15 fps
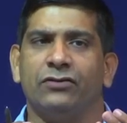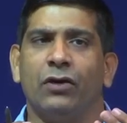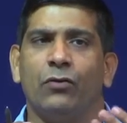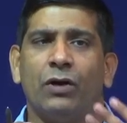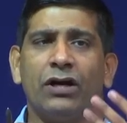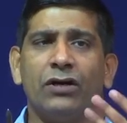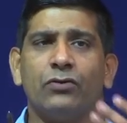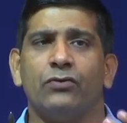Now
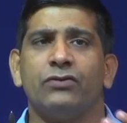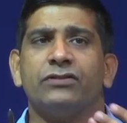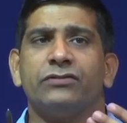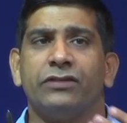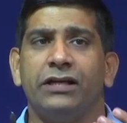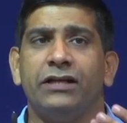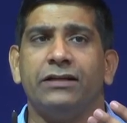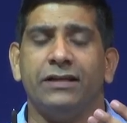what are those
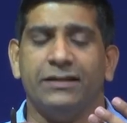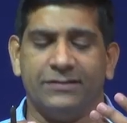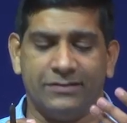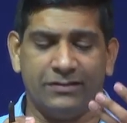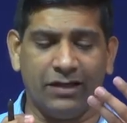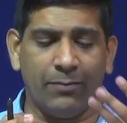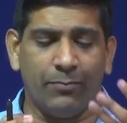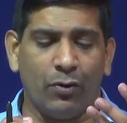3
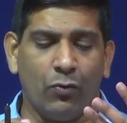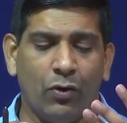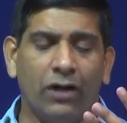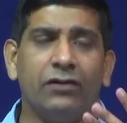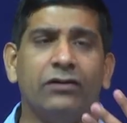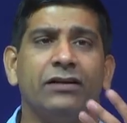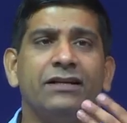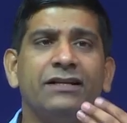T's? Number
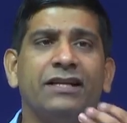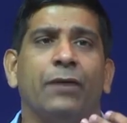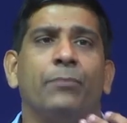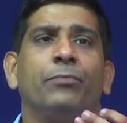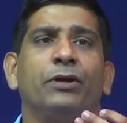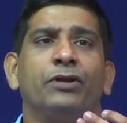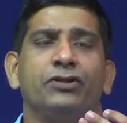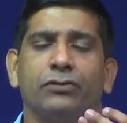1,
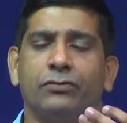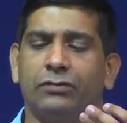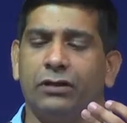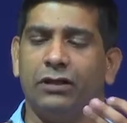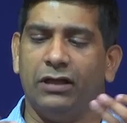temperature.